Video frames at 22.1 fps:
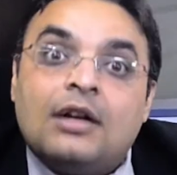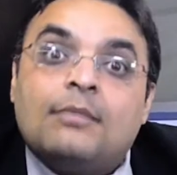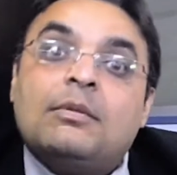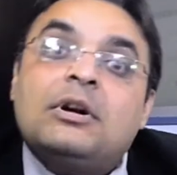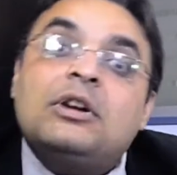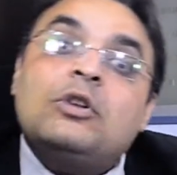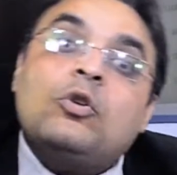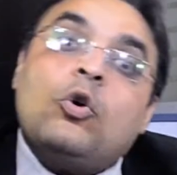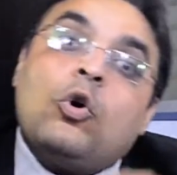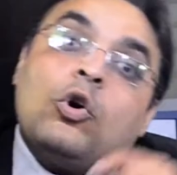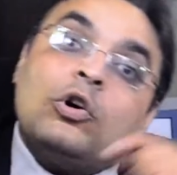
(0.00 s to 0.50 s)

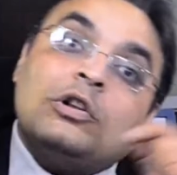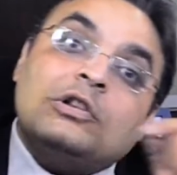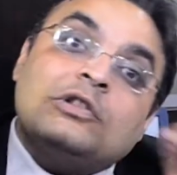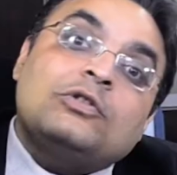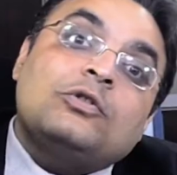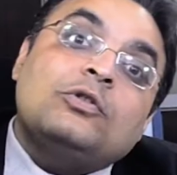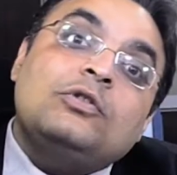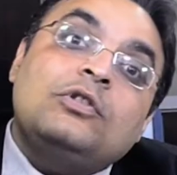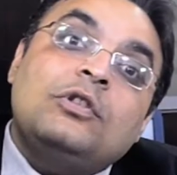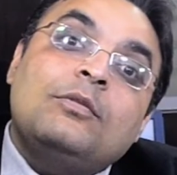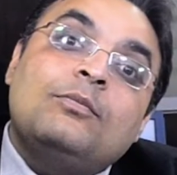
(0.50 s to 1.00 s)
but
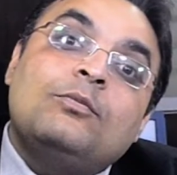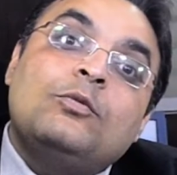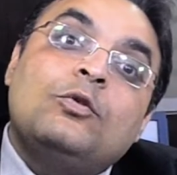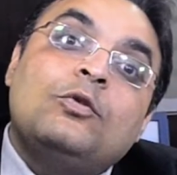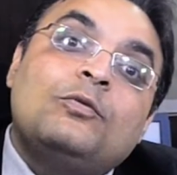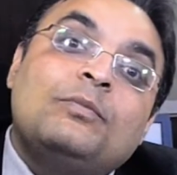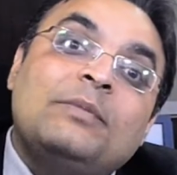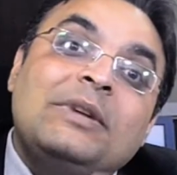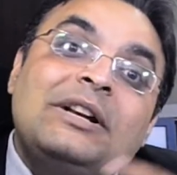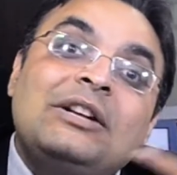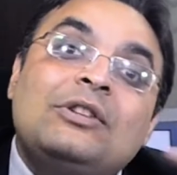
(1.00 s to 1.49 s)
also the
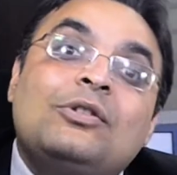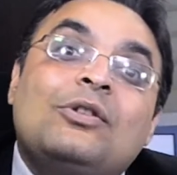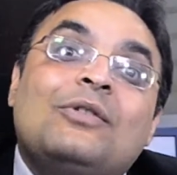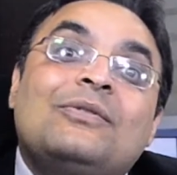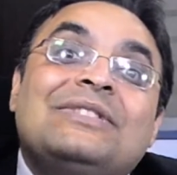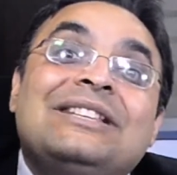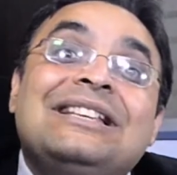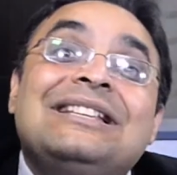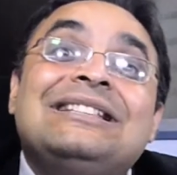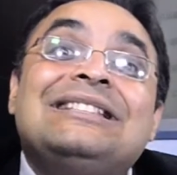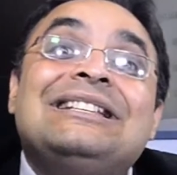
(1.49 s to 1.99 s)
movement
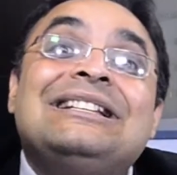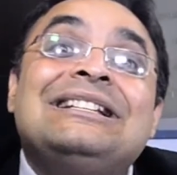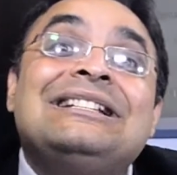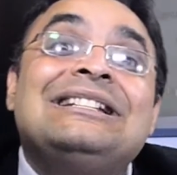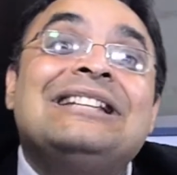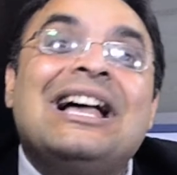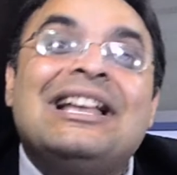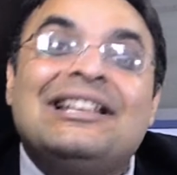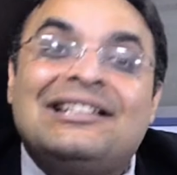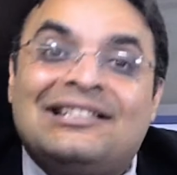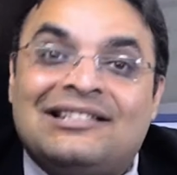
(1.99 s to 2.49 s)
of these
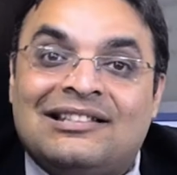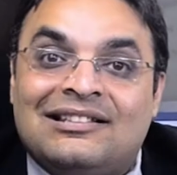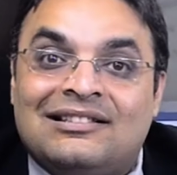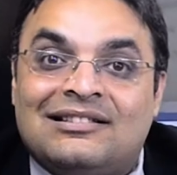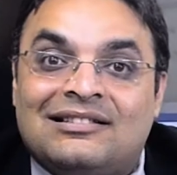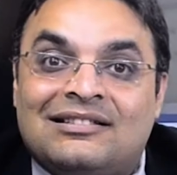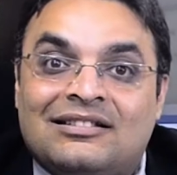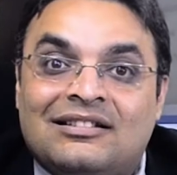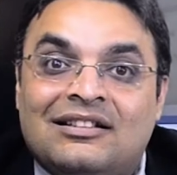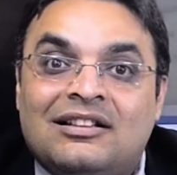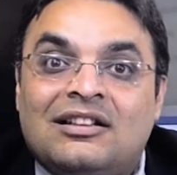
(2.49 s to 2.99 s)

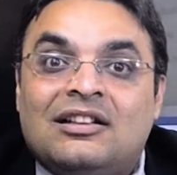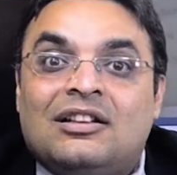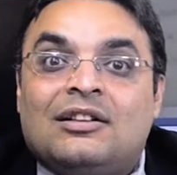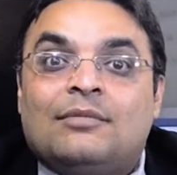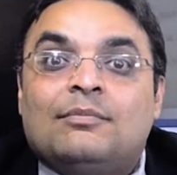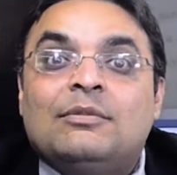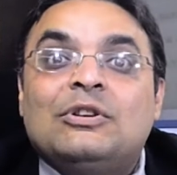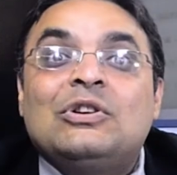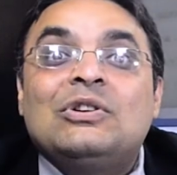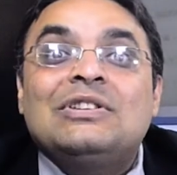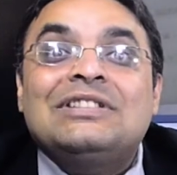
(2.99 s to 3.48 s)
indices,
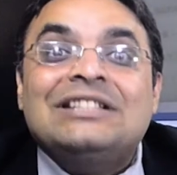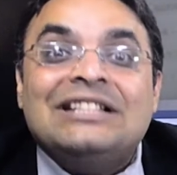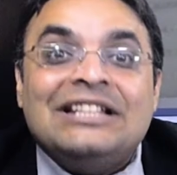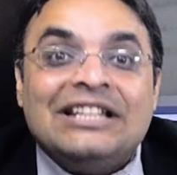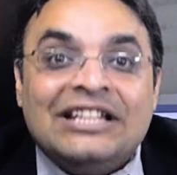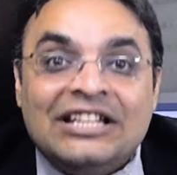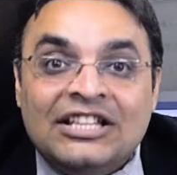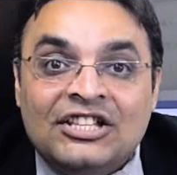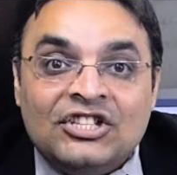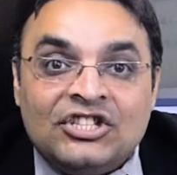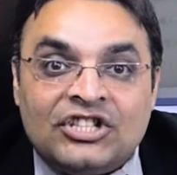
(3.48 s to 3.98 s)
because
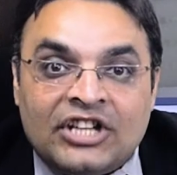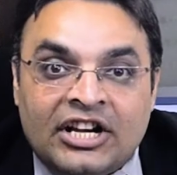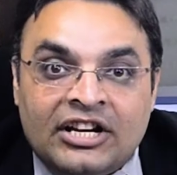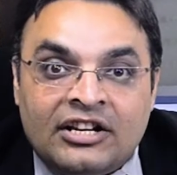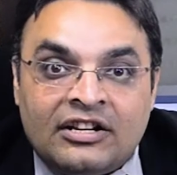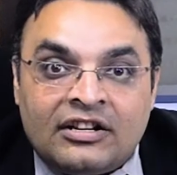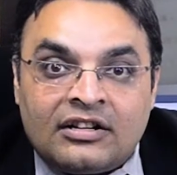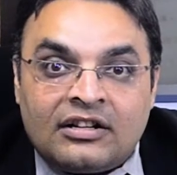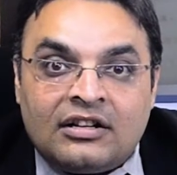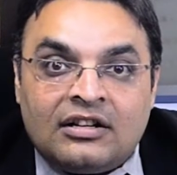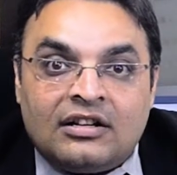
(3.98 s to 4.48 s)
in
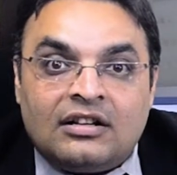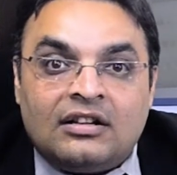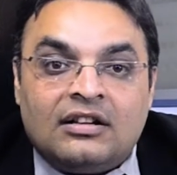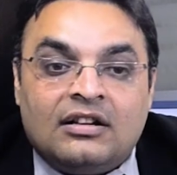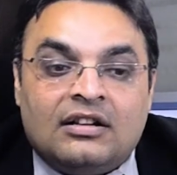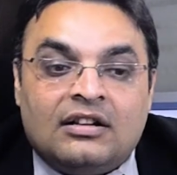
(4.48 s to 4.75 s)
general